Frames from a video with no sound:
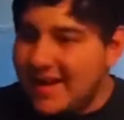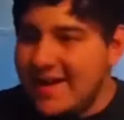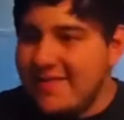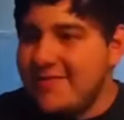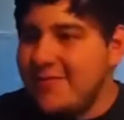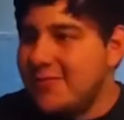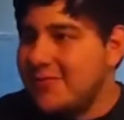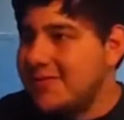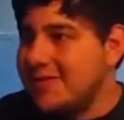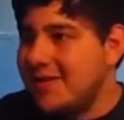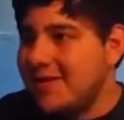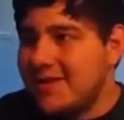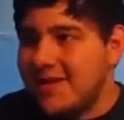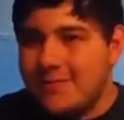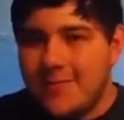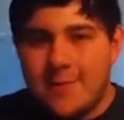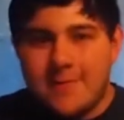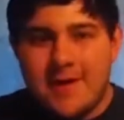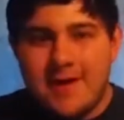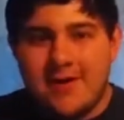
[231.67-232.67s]
David was gonna
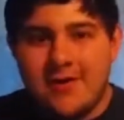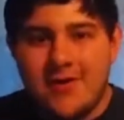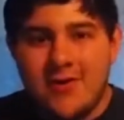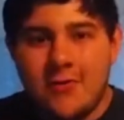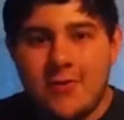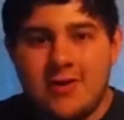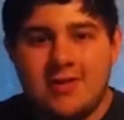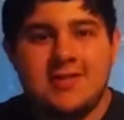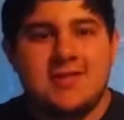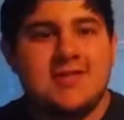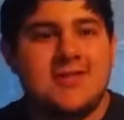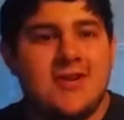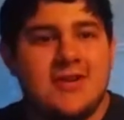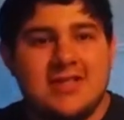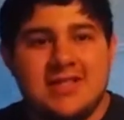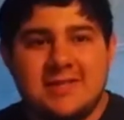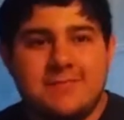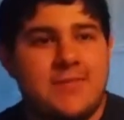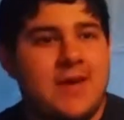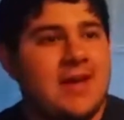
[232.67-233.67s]
come up out of nowhere and just
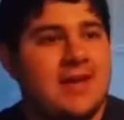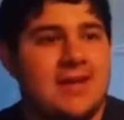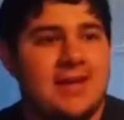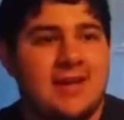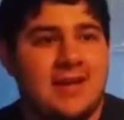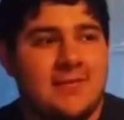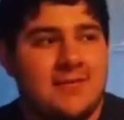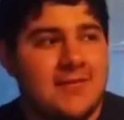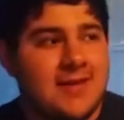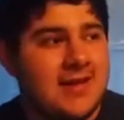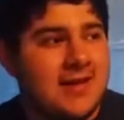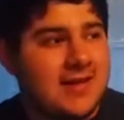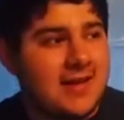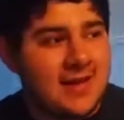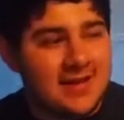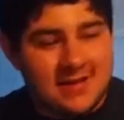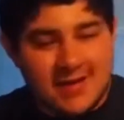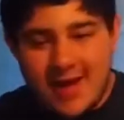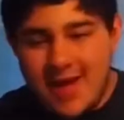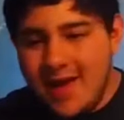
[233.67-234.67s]
start spanking him,
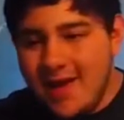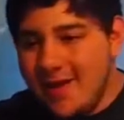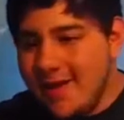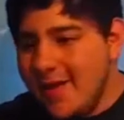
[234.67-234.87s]
like, and